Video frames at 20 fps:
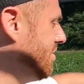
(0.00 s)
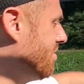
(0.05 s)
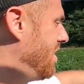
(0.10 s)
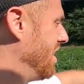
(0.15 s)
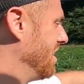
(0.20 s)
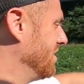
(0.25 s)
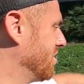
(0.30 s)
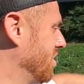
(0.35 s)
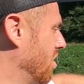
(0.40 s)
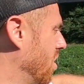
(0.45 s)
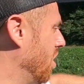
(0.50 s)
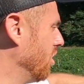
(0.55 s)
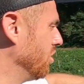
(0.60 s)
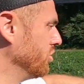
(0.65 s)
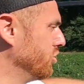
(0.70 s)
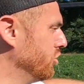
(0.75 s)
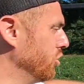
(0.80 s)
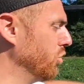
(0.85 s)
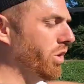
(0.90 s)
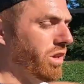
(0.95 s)
fence are all
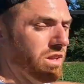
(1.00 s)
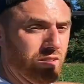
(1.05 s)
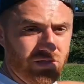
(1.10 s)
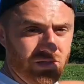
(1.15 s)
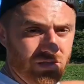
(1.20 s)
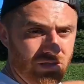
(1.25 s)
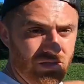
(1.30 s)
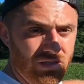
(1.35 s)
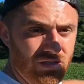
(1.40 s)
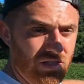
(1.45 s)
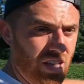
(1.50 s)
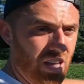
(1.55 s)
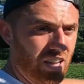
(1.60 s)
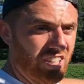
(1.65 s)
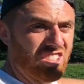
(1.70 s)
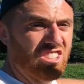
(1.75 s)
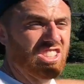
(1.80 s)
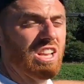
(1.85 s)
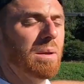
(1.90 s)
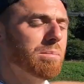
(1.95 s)
doing
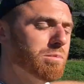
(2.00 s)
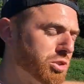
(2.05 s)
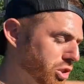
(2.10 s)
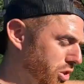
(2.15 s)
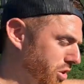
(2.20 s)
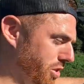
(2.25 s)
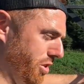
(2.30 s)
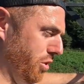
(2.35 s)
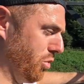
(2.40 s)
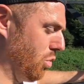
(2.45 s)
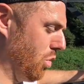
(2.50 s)
exceptionally